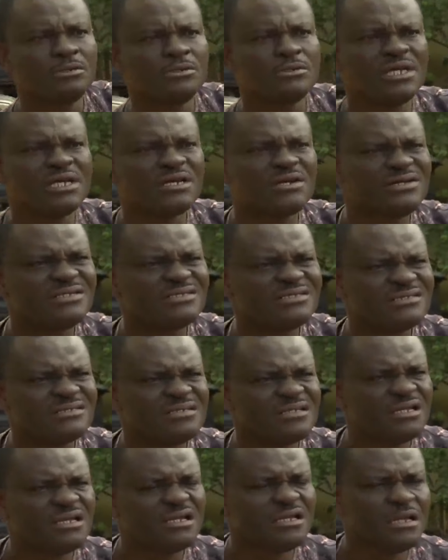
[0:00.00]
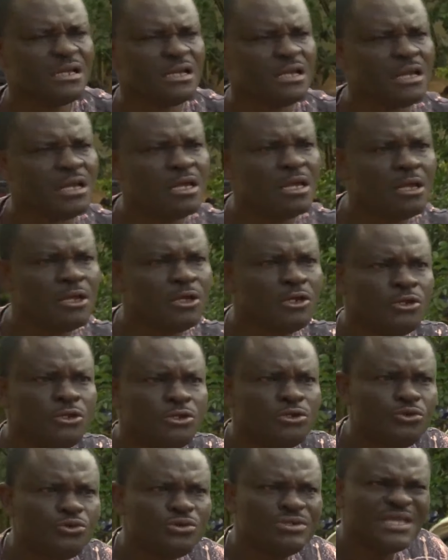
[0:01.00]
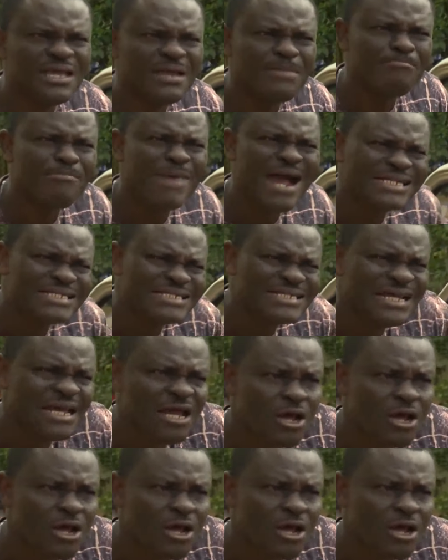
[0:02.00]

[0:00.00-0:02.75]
You there, Chris? You there, mad?